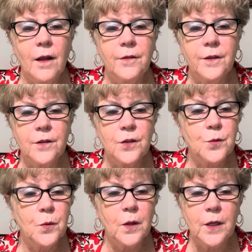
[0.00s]
This is
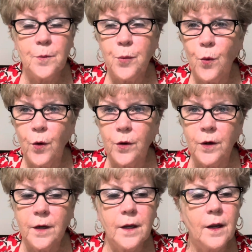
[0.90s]
really
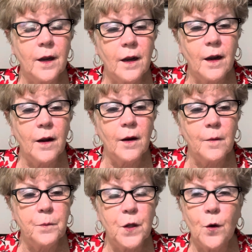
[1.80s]
important.
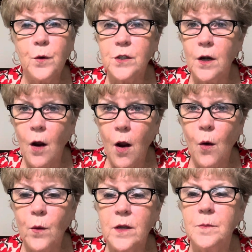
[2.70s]
We should
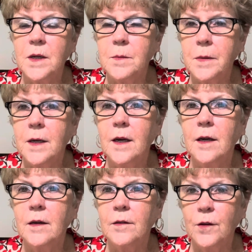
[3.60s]
always be
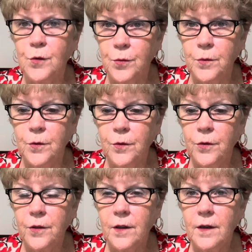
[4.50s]
speaking the
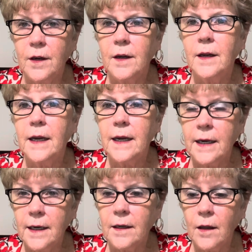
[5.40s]
truth
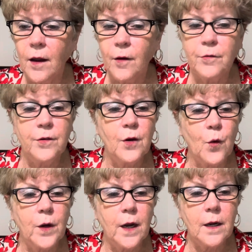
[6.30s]
in love,
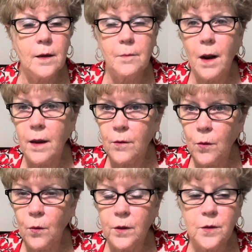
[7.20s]
okay? And by the
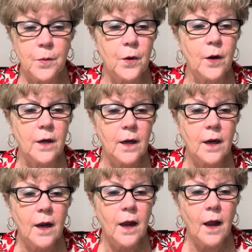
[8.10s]
Holy Spirit.
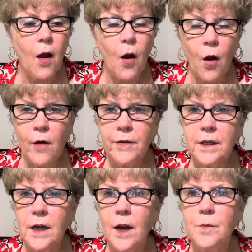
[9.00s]

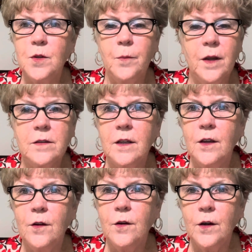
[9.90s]
Oftentimes, the best thing
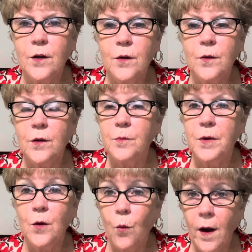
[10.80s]
you can do is be
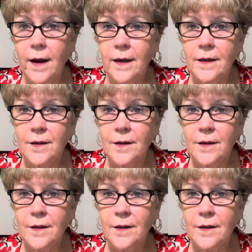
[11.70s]
quiet.